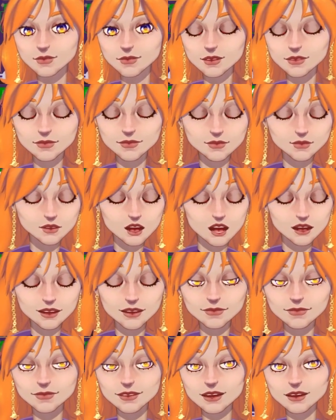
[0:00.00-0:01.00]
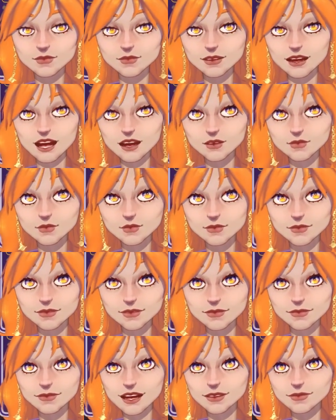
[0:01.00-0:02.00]
Twitter that I found.
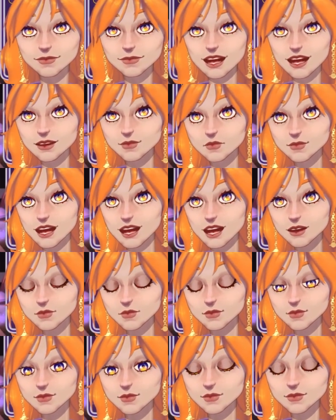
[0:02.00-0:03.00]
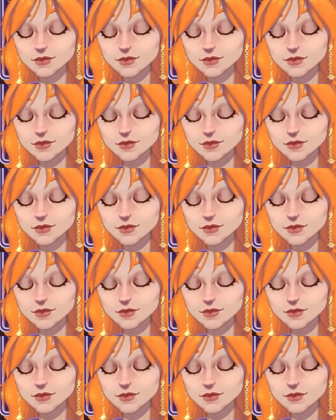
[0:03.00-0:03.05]
That time I was